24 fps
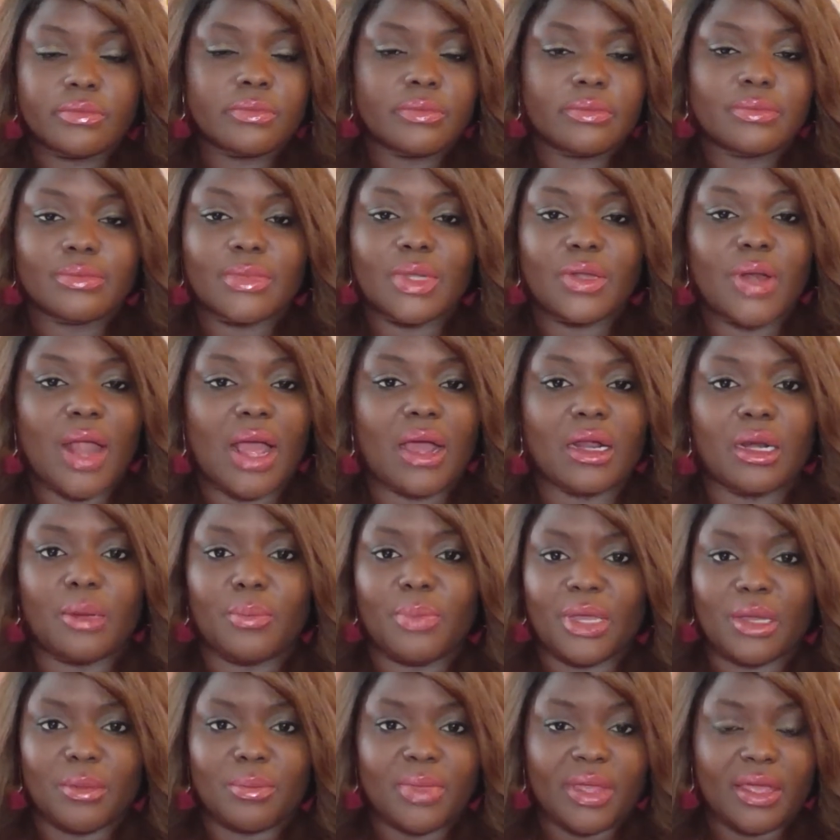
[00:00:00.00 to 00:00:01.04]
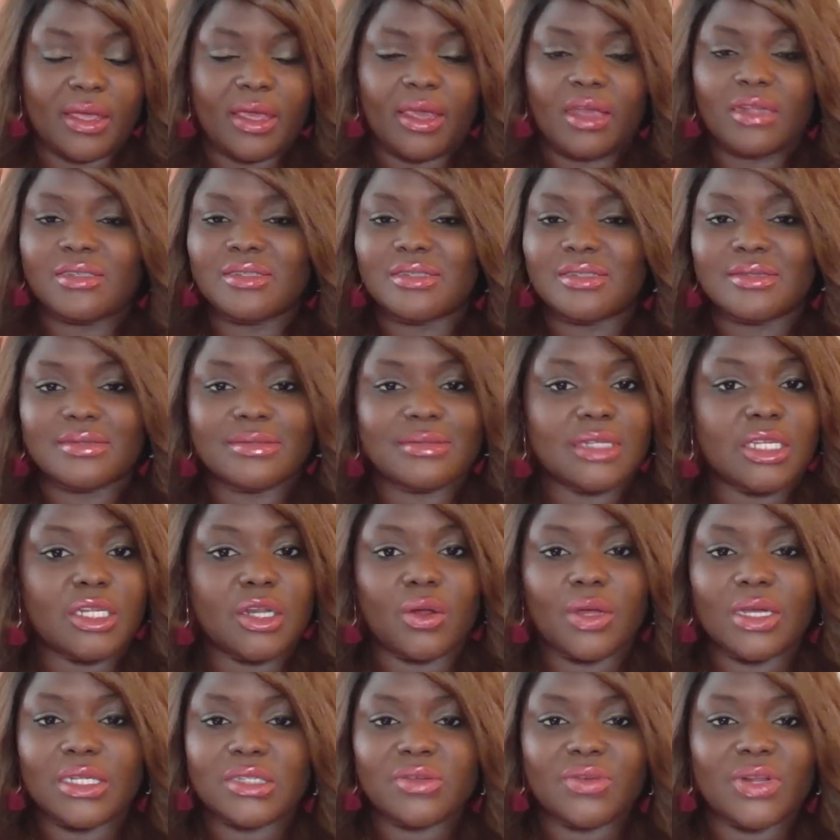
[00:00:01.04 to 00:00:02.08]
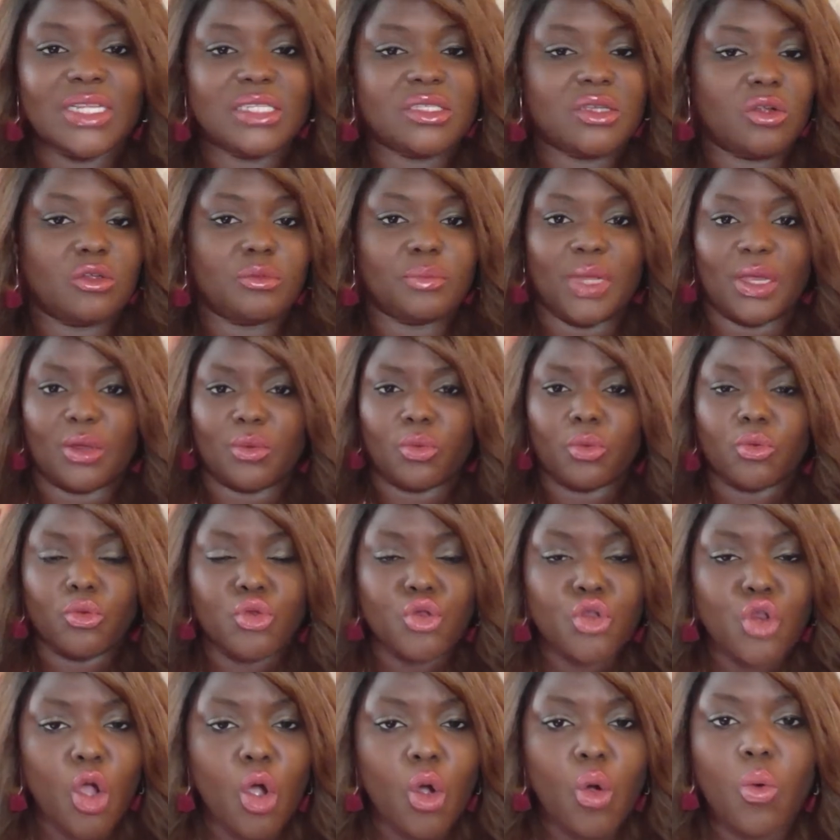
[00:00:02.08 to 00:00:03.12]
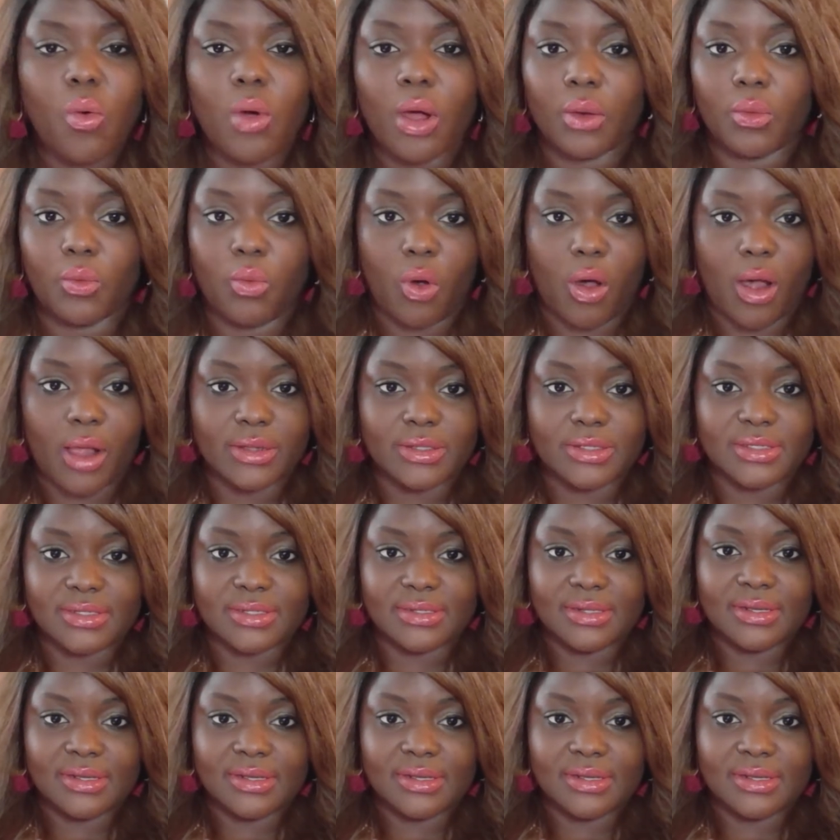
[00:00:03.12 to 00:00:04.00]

they're not going to pick me. He just, you know, he's already told me. No one wants